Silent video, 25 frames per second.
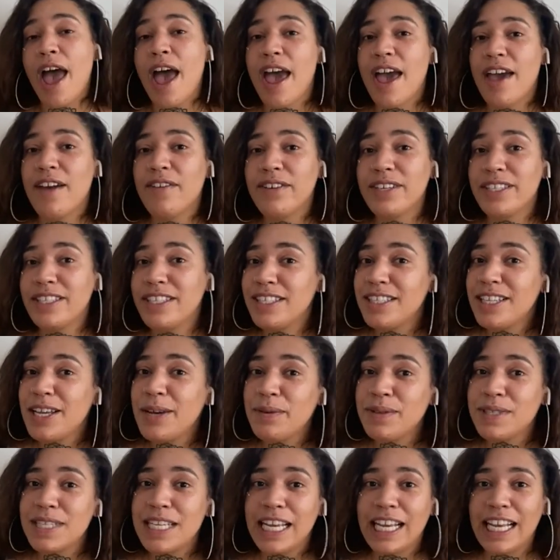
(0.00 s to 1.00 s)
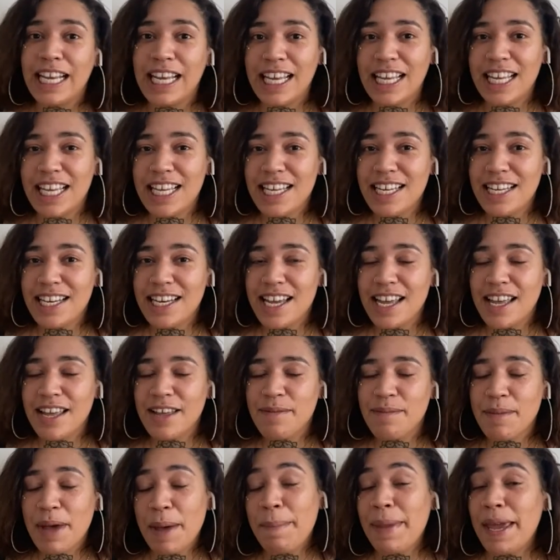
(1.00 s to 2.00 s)
Ever since I was a kid,
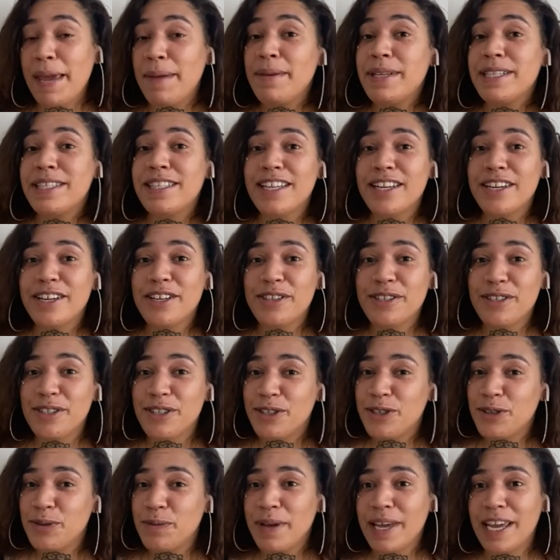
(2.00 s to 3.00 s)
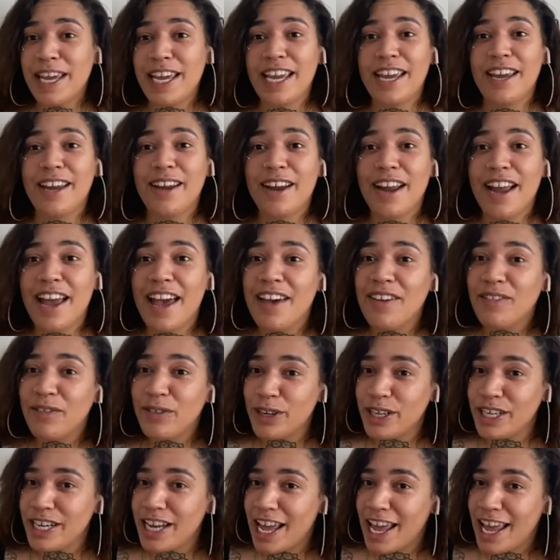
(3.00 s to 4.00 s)
um, my babysitter used to do my hair
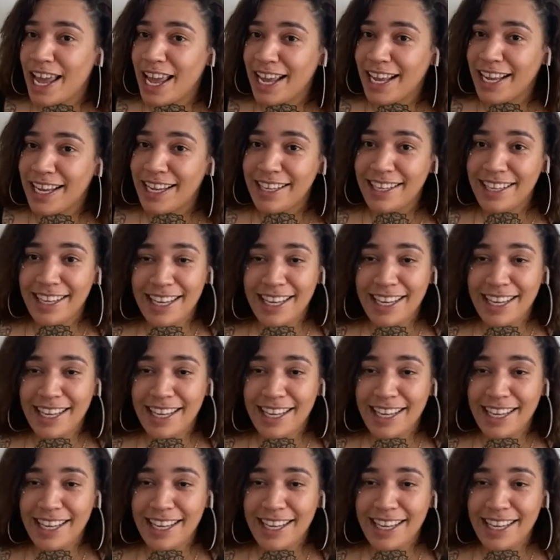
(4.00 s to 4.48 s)
every day.